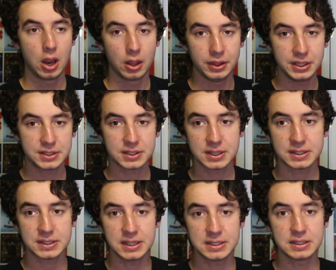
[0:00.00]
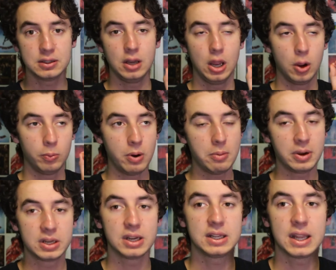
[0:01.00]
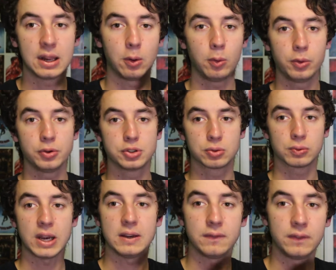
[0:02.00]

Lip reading: This is the season where we're gonna get all those great